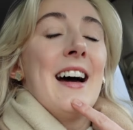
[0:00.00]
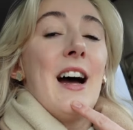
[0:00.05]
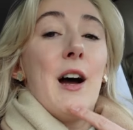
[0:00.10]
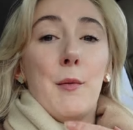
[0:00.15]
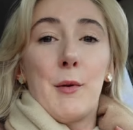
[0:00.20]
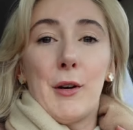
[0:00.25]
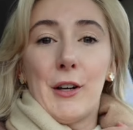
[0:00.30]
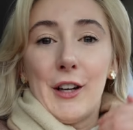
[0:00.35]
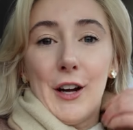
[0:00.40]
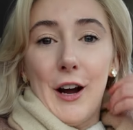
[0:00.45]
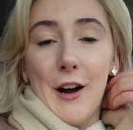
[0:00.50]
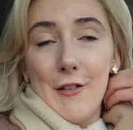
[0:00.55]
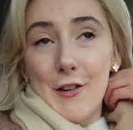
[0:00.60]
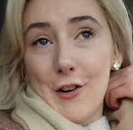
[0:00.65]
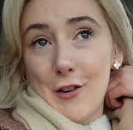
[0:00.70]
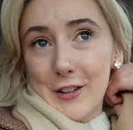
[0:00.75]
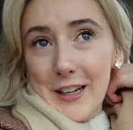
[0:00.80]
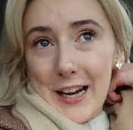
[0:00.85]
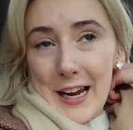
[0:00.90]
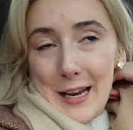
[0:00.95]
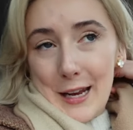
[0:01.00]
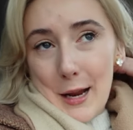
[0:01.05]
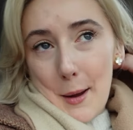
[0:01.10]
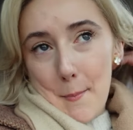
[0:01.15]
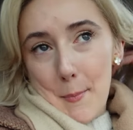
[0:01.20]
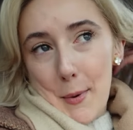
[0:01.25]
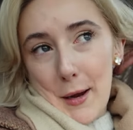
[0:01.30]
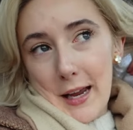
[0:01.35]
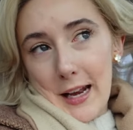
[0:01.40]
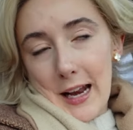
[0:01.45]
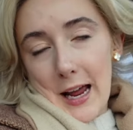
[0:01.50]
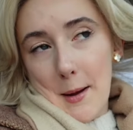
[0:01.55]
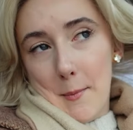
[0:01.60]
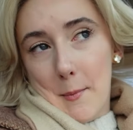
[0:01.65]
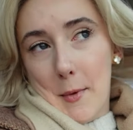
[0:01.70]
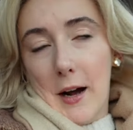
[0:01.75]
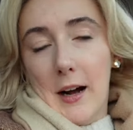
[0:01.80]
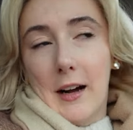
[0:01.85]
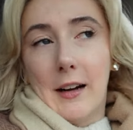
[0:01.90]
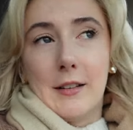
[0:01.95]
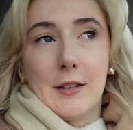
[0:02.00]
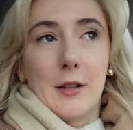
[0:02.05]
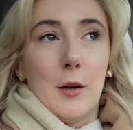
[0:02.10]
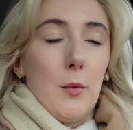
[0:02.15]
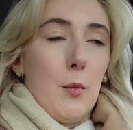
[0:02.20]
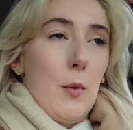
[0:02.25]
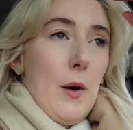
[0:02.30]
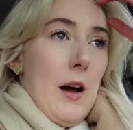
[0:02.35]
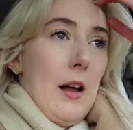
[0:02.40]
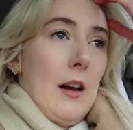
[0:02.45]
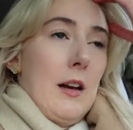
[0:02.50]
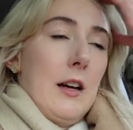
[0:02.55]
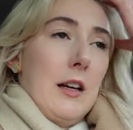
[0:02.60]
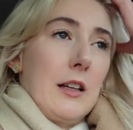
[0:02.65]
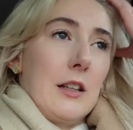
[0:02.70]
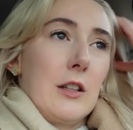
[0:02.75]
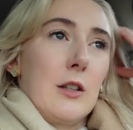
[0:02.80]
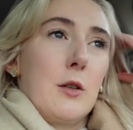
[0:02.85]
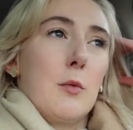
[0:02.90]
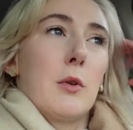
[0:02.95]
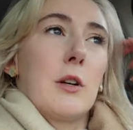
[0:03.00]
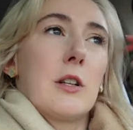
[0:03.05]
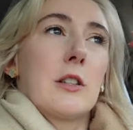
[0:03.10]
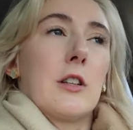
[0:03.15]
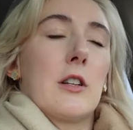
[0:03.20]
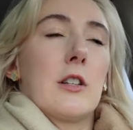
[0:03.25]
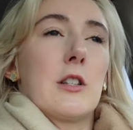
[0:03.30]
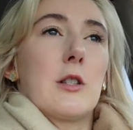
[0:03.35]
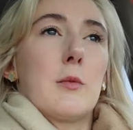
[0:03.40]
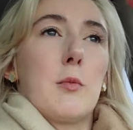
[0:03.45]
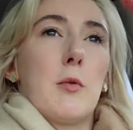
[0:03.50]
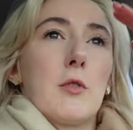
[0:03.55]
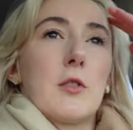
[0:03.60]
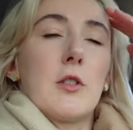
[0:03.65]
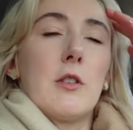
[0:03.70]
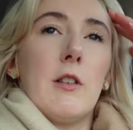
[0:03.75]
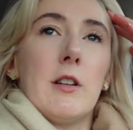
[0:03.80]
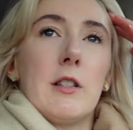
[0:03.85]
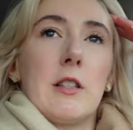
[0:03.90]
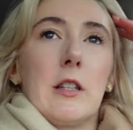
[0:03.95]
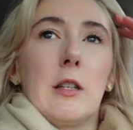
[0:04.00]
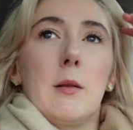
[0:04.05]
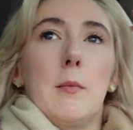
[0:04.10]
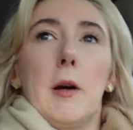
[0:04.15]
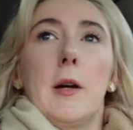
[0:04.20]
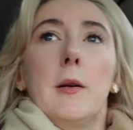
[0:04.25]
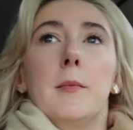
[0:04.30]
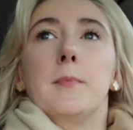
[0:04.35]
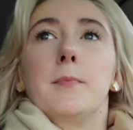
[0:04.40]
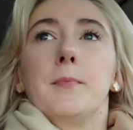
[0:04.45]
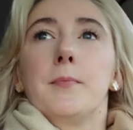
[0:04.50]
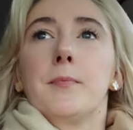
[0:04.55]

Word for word: And we're going to go have a look in B&M as well. And you wanted to go in sports direct, didn't you, babe?